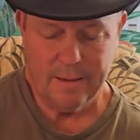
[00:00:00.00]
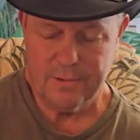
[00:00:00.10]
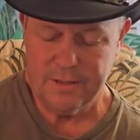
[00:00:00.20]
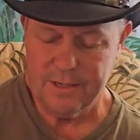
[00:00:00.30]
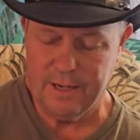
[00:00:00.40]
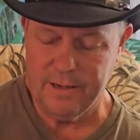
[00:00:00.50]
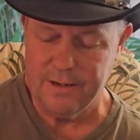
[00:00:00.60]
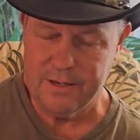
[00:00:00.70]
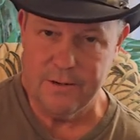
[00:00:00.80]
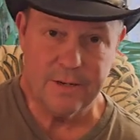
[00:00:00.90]
Just telling
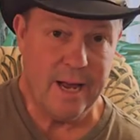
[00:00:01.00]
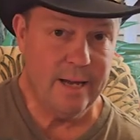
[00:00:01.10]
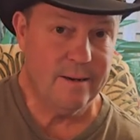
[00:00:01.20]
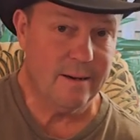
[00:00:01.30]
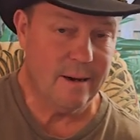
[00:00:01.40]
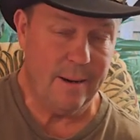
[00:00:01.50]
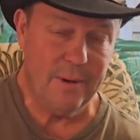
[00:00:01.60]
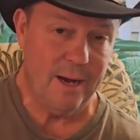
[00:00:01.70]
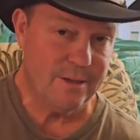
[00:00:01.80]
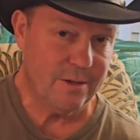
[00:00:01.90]
you, she's, and I'm
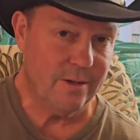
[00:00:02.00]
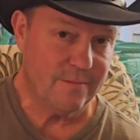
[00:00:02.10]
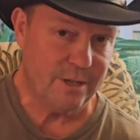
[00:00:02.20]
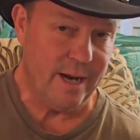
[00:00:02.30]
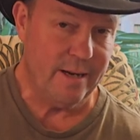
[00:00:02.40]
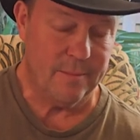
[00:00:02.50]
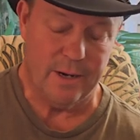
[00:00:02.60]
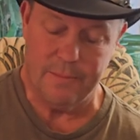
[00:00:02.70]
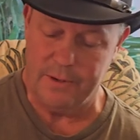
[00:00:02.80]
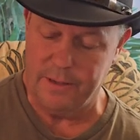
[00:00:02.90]
not sure if China
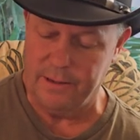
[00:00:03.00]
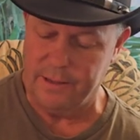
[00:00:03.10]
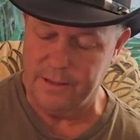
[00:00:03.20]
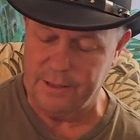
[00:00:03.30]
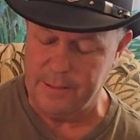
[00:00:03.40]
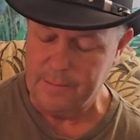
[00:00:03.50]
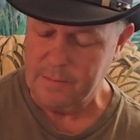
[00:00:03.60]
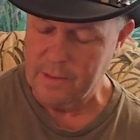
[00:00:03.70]
might be in there too.